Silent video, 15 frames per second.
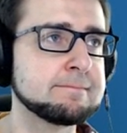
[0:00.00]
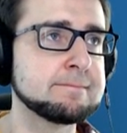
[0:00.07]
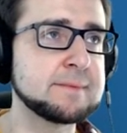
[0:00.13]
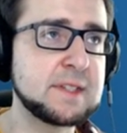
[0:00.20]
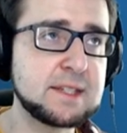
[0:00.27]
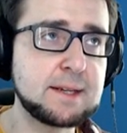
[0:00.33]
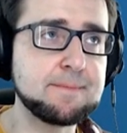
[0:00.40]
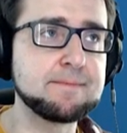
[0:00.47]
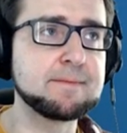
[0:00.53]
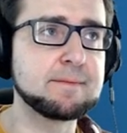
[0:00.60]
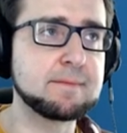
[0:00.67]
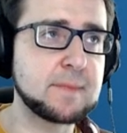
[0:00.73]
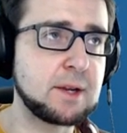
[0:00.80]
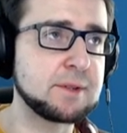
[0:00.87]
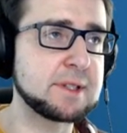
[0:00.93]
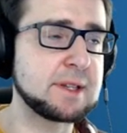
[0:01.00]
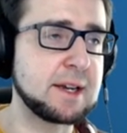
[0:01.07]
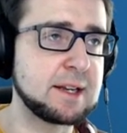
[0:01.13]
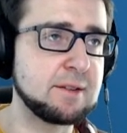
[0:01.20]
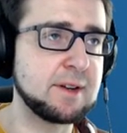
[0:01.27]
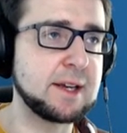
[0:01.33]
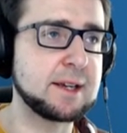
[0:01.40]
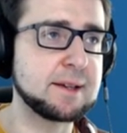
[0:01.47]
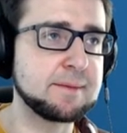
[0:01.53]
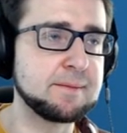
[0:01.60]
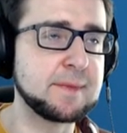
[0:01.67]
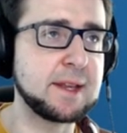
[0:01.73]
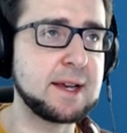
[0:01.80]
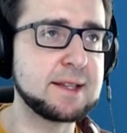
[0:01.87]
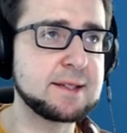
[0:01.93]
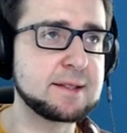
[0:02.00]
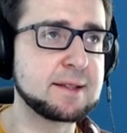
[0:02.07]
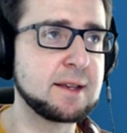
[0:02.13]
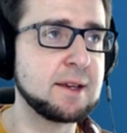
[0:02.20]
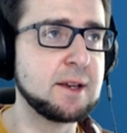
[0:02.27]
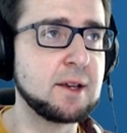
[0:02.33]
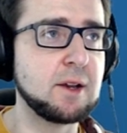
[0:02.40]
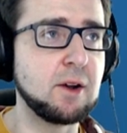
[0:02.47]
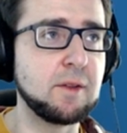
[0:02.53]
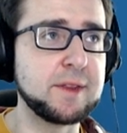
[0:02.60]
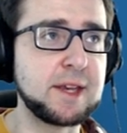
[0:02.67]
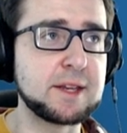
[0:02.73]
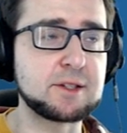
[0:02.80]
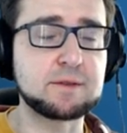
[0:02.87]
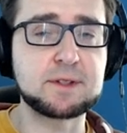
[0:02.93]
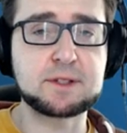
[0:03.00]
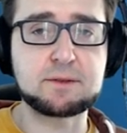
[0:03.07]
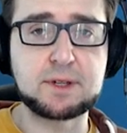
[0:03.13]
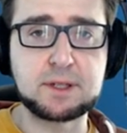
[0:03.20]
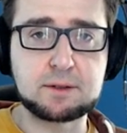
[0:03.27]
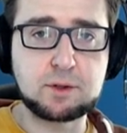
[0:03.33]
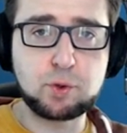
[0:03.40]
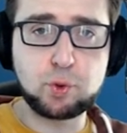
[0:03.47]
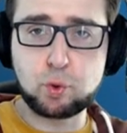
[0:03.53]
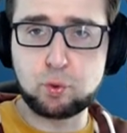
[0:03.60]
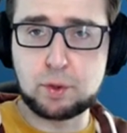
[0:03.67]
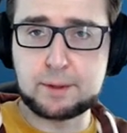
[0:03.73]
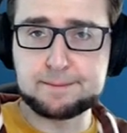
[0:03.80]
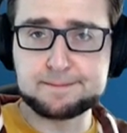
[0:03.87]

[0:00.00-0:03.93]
See, now it's kind of like nice on the edge of the screen. Cool.